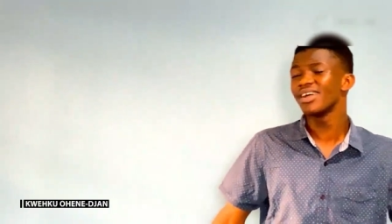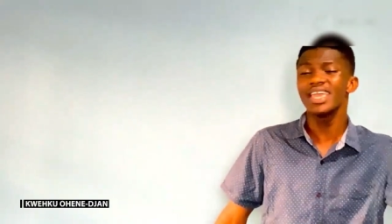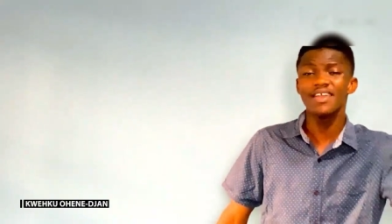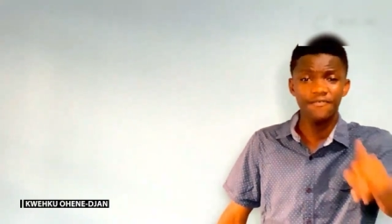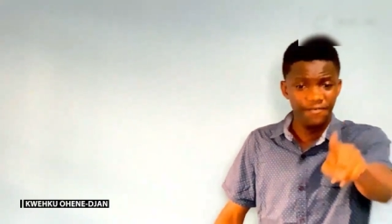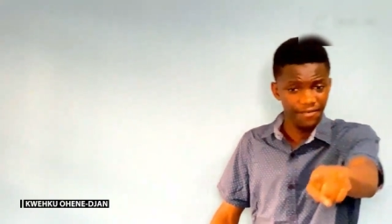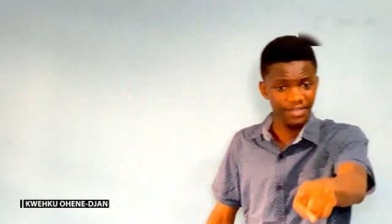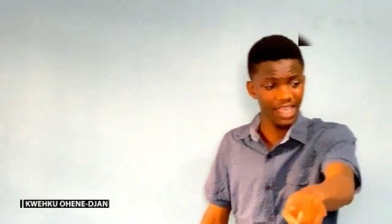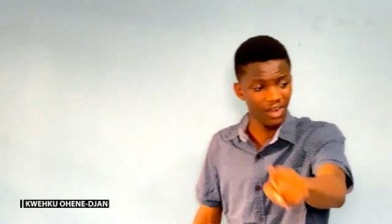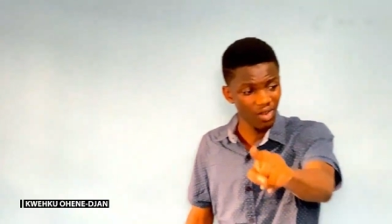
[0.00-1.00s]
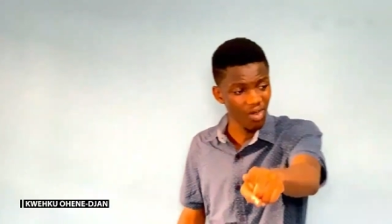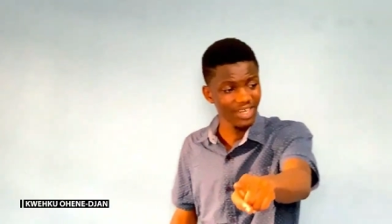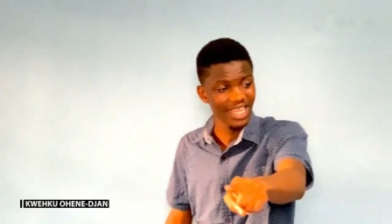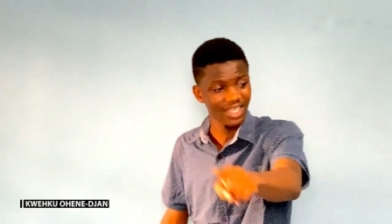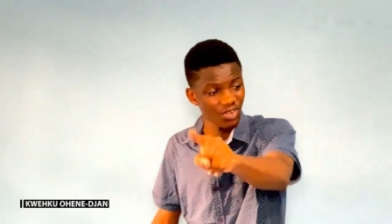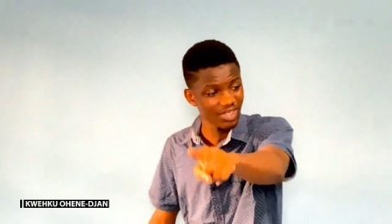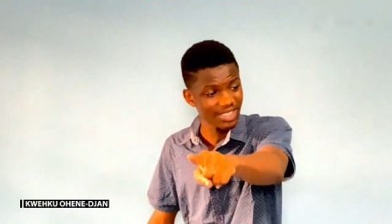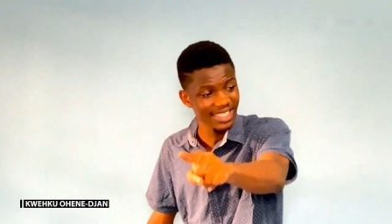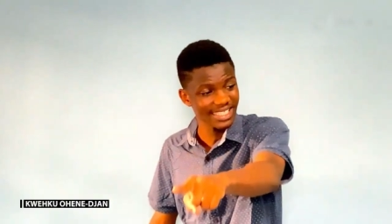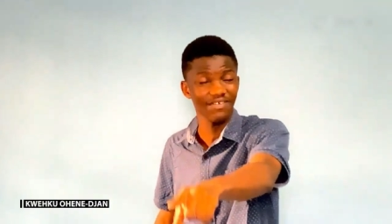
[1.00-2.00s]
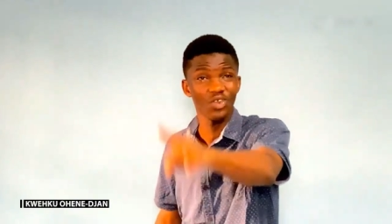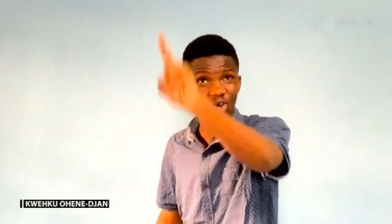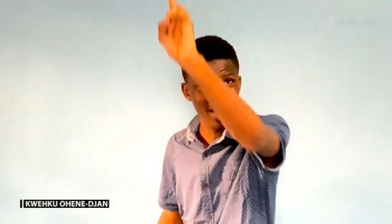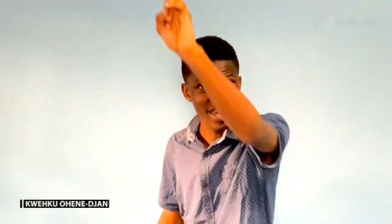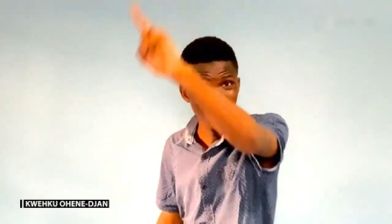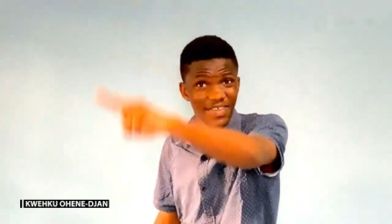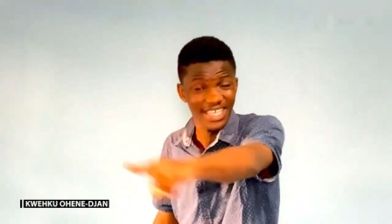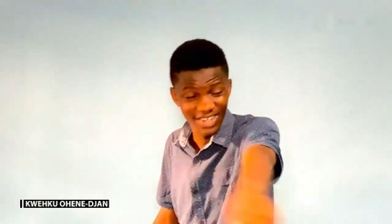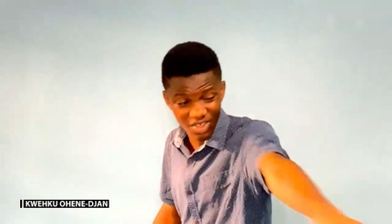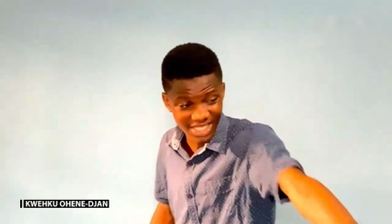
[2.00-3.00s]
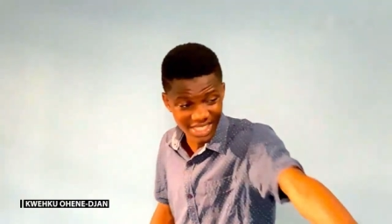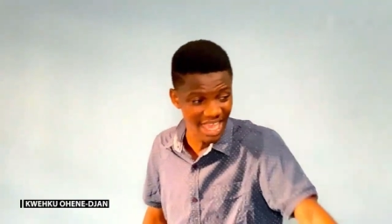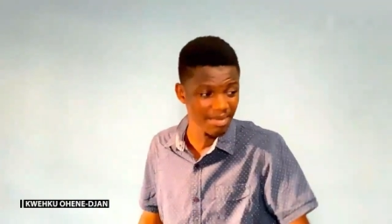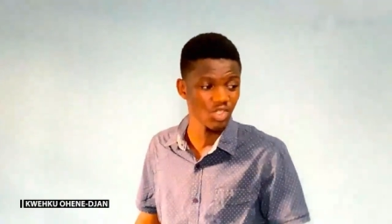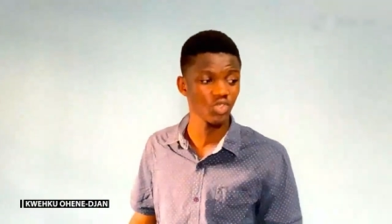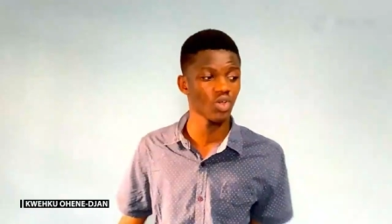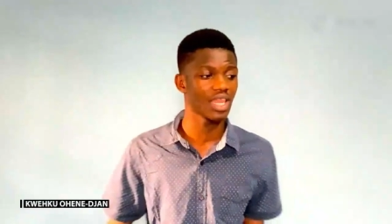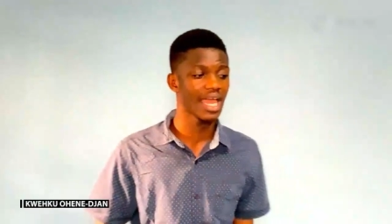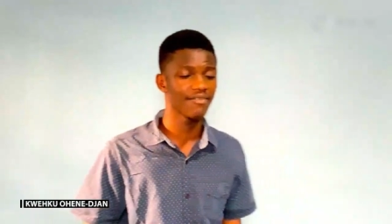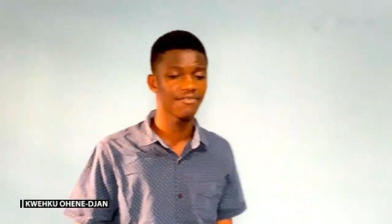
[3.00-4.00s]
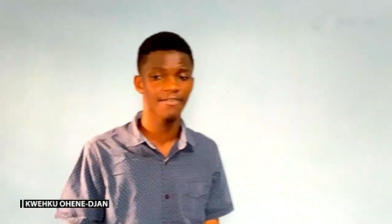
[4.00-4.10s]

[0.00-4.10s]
if the Lord had not intervened or if He did not come into your life?